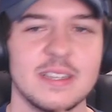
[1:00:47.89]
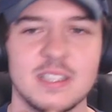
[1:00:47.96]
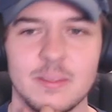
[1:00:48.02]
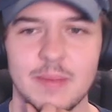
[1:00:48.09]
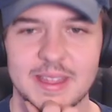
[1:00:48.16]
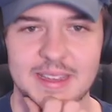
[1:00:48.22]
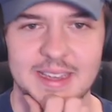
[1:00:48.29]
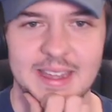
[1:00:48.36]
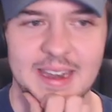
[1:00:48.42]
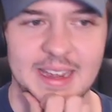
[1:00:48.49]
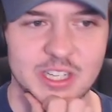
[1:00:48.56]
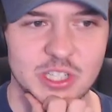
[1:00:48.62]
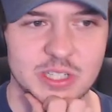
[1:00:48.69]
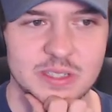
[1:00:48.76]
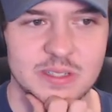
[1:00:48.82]
It's about the
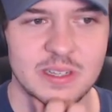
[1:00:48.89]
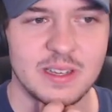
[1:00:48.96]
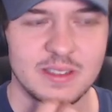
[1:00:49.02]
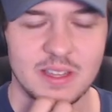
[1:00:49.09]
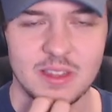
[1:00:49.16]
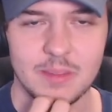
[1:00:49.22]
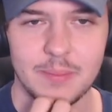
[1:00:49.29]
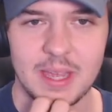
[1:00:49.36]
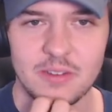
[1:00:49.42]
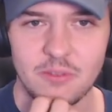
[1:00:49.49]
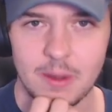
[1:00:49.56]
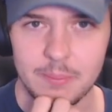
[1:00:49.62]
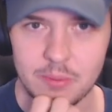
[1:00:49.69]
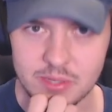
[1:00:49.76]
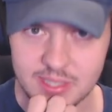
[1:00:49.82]
connection that the band
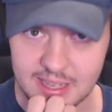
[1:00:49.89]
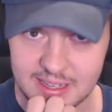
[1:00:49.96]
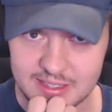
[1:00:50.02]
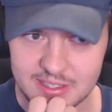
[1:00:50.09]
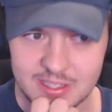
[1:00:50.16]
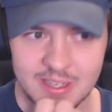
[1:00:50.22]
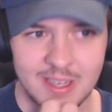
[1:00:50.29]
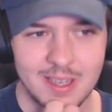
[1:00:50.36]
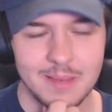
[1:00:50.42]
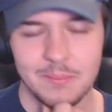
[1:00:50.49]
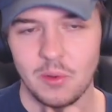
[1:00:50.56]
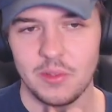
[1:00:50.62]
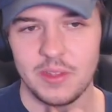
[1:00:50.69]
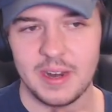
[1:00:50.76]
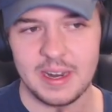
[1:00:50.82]
represents
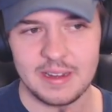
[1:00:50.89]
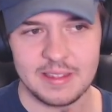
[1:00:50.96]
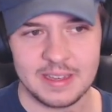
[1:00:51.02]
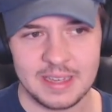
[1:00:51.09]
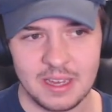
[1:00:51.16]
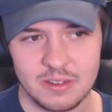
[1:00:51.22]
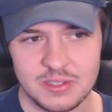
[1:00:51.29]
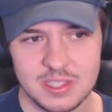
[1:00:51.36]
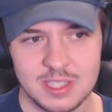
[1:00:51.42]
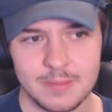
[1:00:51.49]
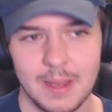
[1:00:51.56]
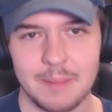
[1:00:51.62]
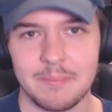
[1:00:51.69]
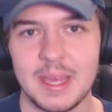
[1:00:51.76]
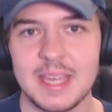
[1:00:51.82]
more than anything else. It's
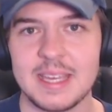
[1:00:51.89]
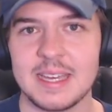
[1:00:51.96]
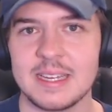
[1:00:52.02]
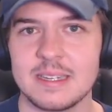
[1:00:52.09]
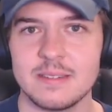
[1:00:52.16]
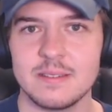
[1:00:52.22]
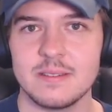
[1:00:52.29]
about making